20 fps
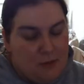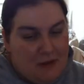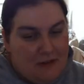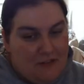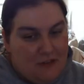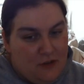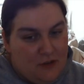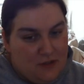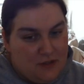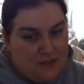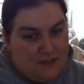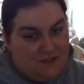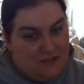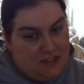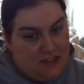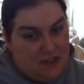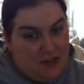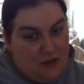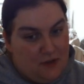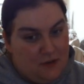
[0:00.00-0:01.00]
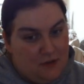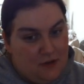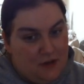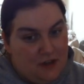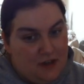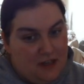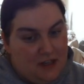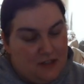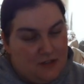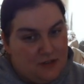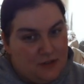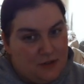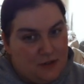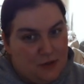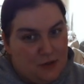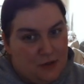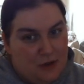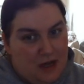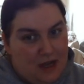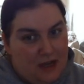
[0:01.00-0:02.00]
my first video, I just
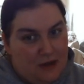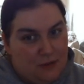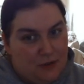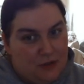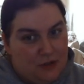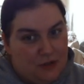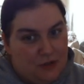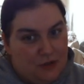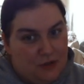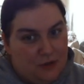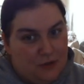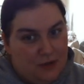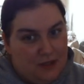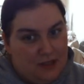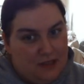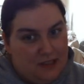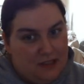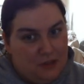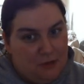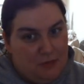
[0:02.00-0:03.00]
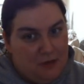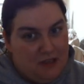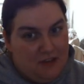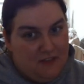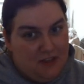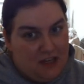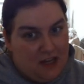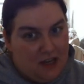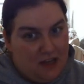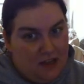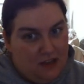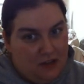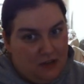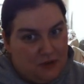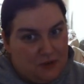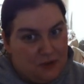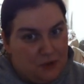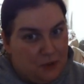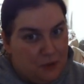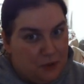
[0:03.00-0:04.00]
thought I would do a little bit of an
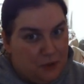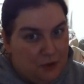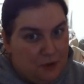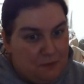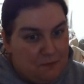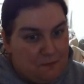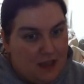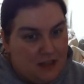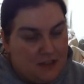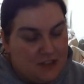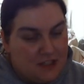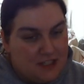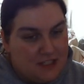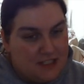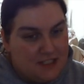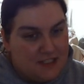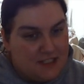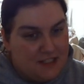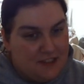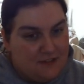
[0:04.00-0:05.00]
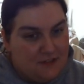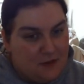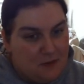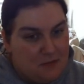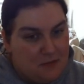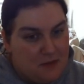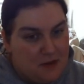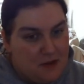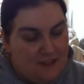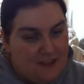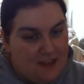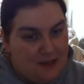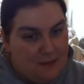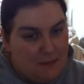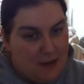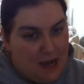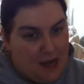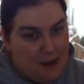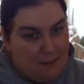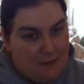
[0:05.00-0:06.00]
island tour. As you can see from the
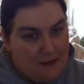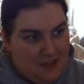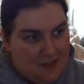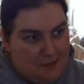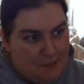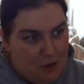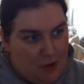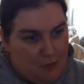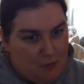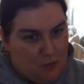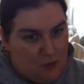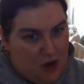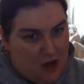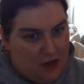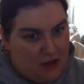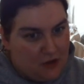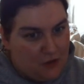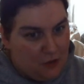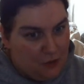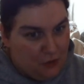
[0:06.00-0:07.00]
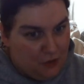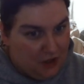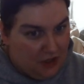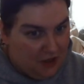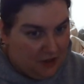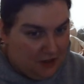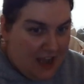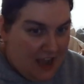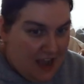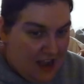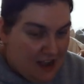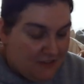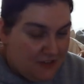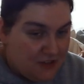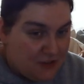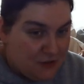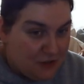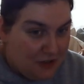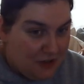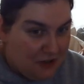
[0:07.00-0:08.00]
map in the bottom right corner, I
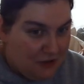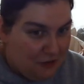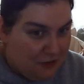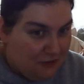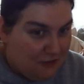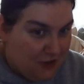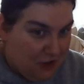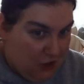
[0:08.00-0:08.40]
haven't done an awful